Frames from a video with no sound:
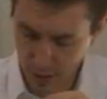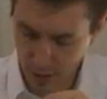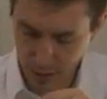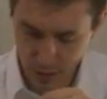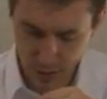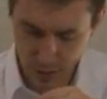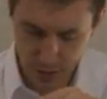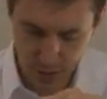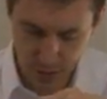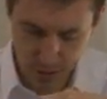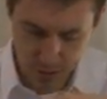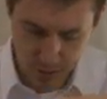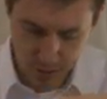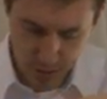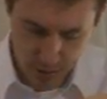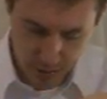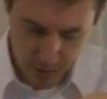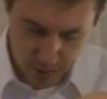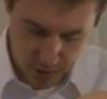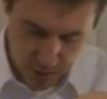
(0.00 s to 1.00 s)
So set
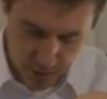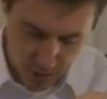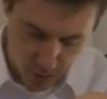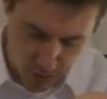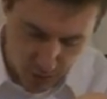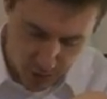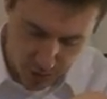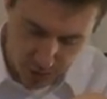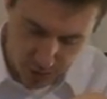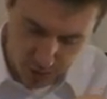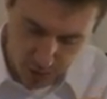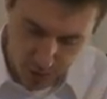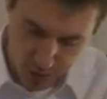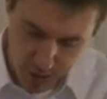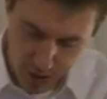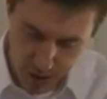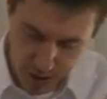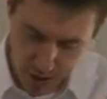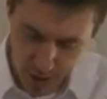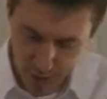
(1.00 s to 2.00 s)
that there. What else do we
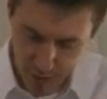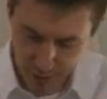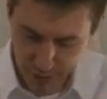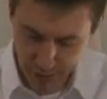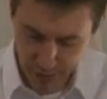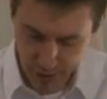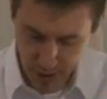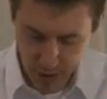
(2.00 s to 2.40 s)
have?